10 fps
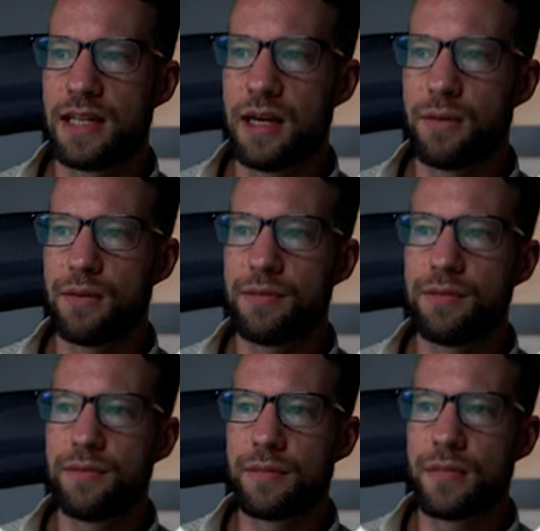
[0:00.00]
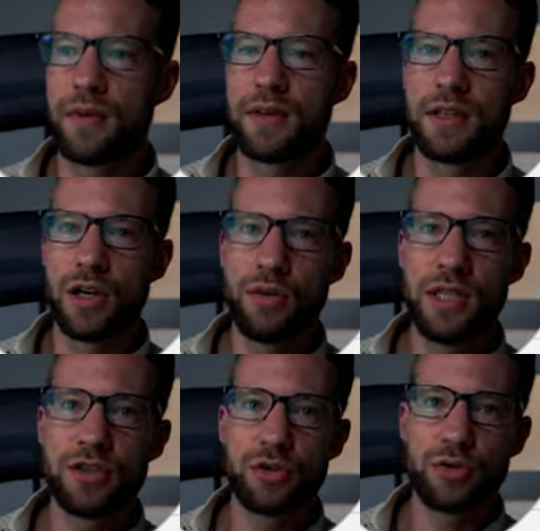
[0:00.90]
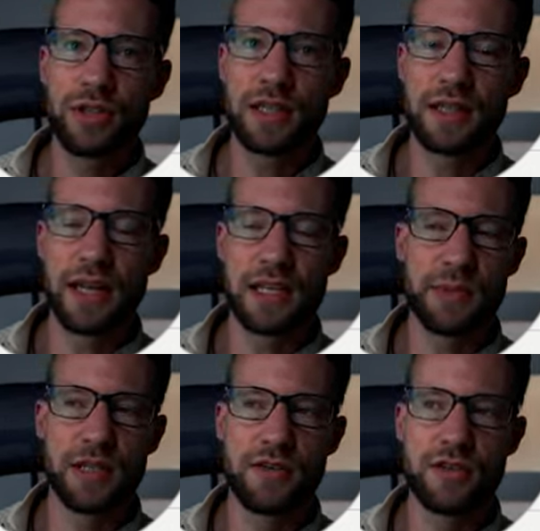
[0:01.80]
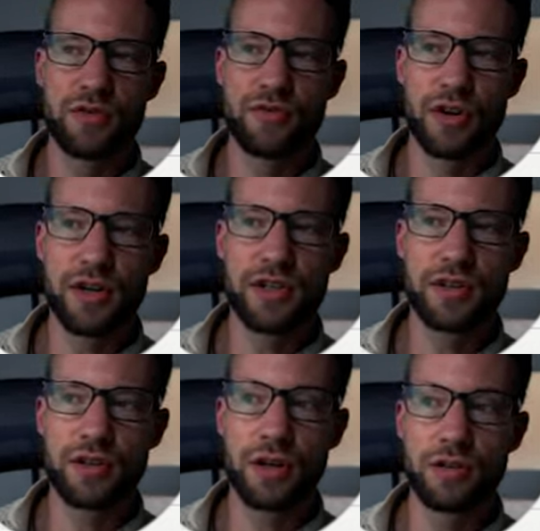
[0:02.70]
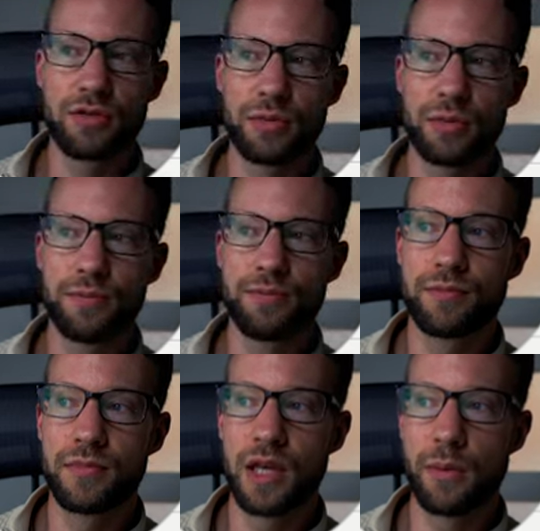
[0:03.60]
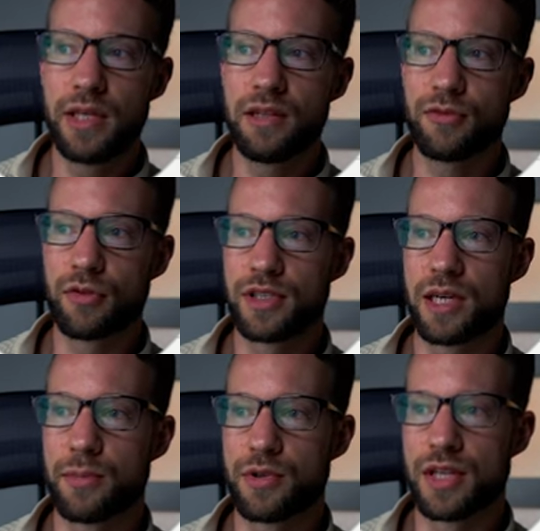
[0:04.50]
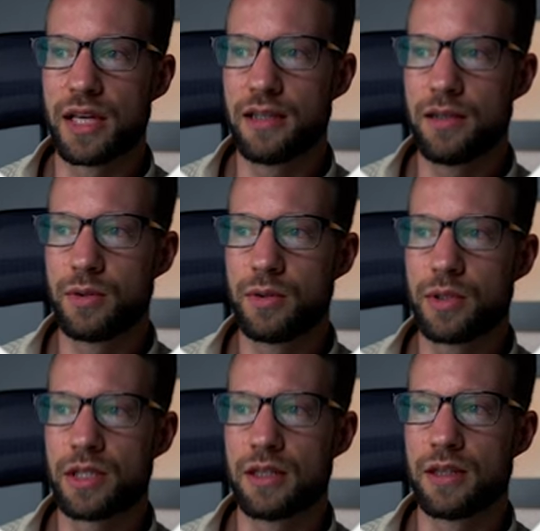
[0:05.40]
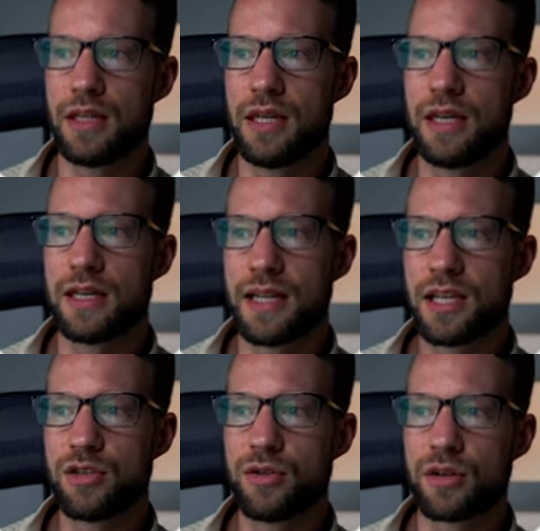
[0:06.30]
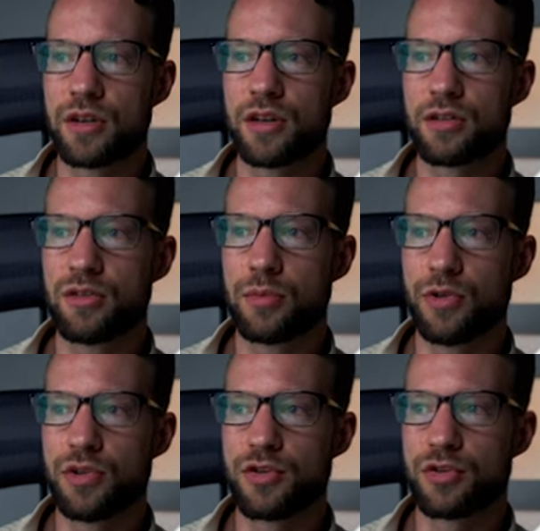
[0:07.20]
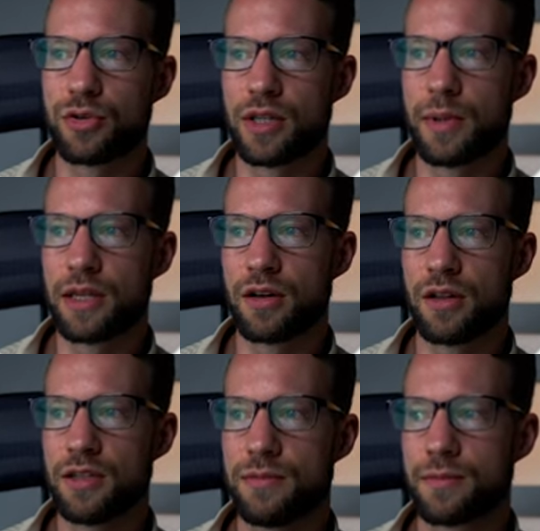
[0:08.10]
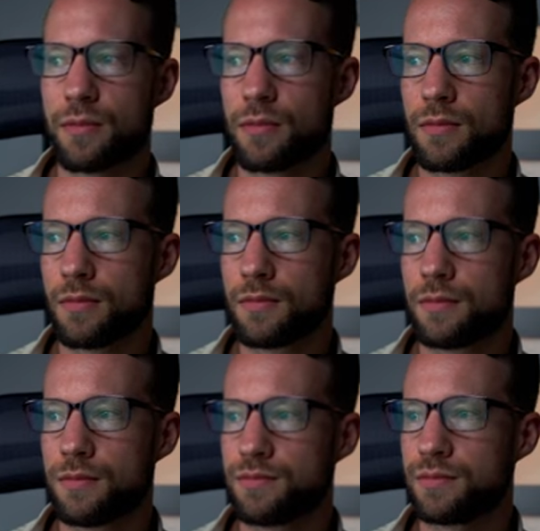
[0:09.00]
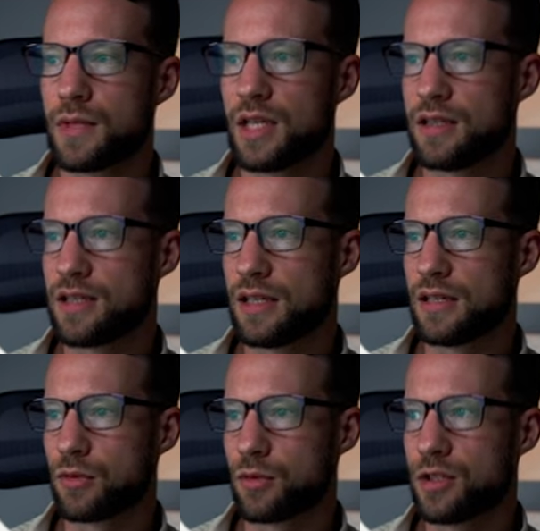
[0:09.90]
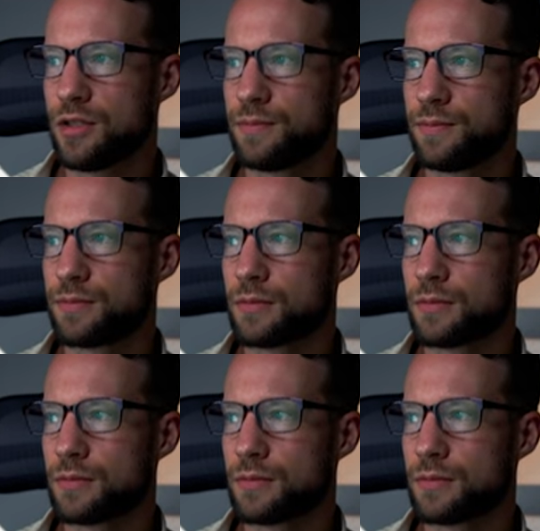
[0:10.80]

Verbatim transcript: Now, the only sorting that has been done so far is on the color group. Now we can, for example, say we want to, next to the color group, also sort it by color in ascending order.